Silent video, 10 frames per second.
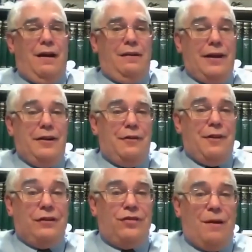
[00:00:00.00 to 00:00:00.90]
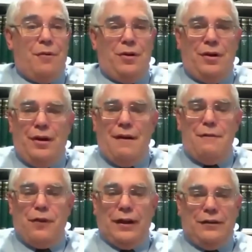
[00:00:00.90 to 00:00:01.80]
later that summer, I
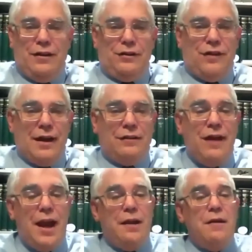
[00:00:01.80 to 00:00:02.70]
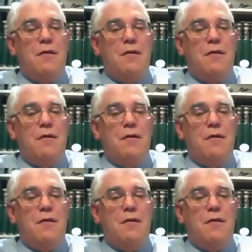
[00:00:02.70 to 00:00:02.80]
forget the exact date,